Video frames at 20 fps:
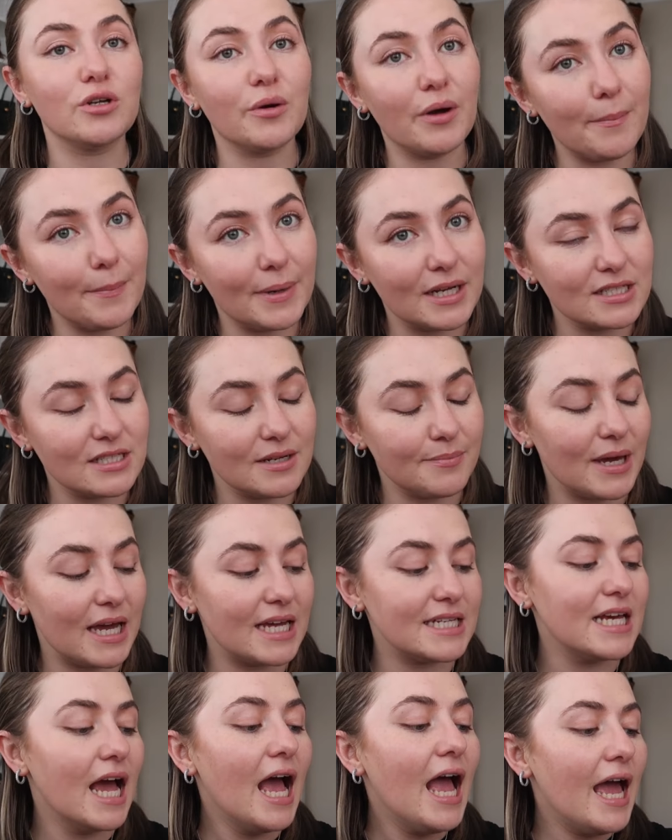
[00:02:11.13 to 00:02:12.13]
Now I must
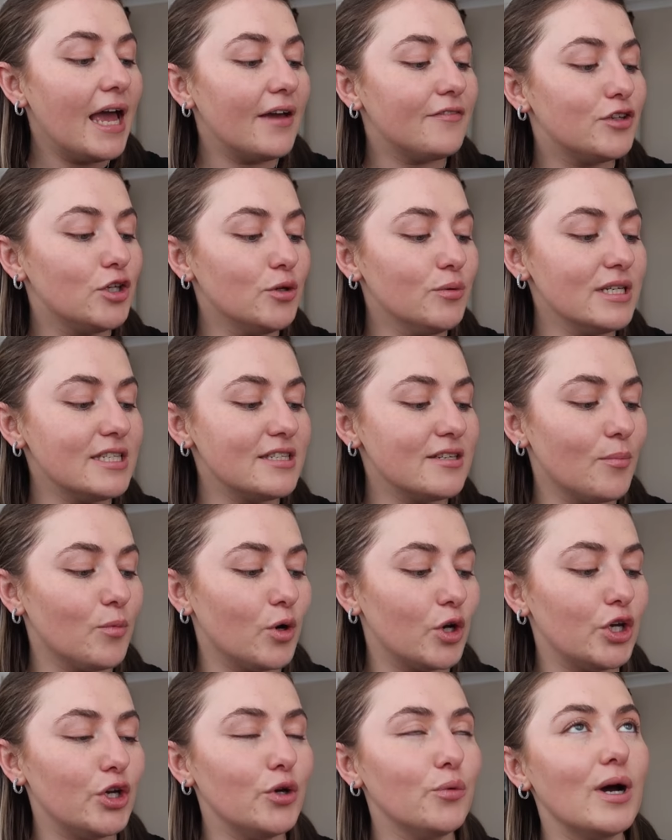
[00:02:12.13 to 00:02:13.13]
admit, if you are
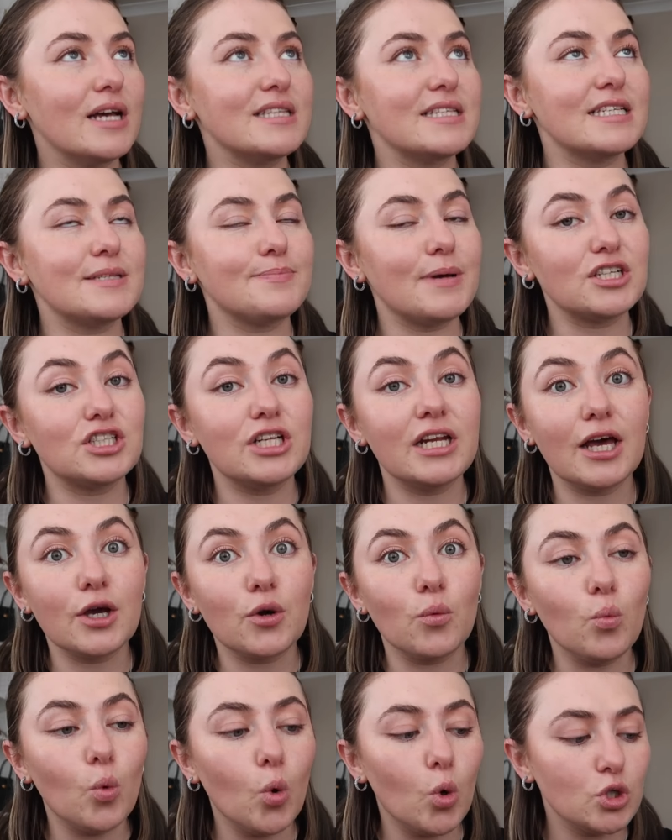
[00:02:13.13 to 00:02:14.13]
someone who wears especially
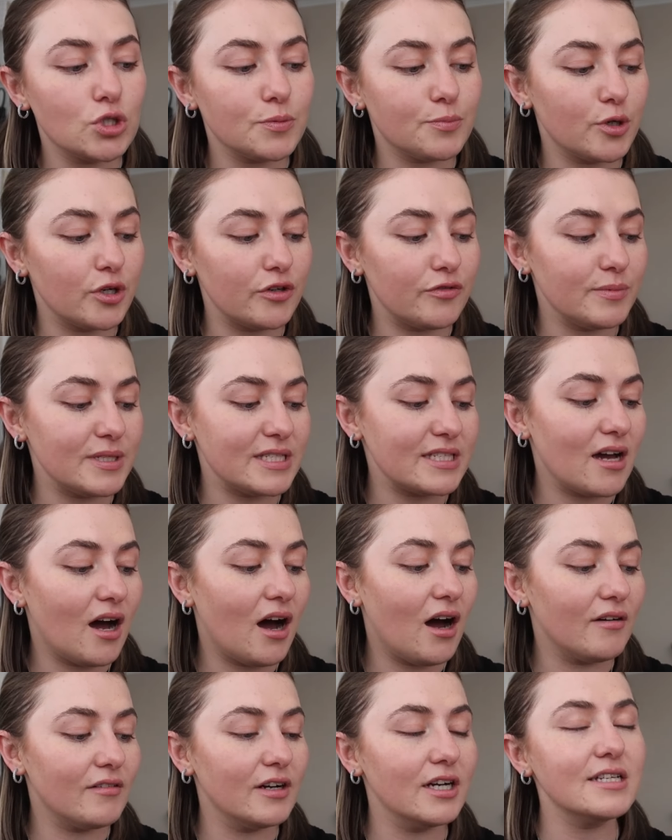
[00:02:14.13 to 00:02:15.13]
like waterproof
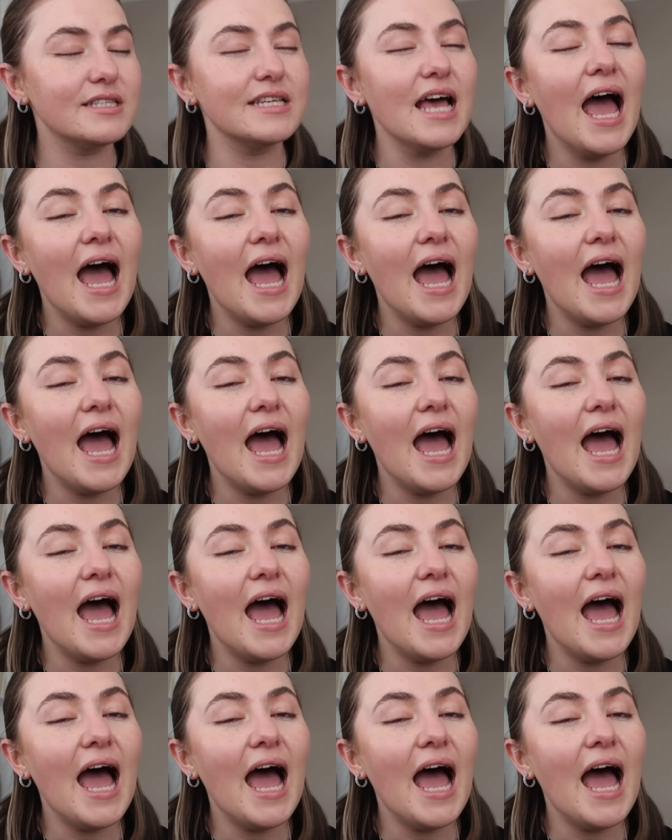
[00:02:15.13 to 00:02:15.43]
mascaras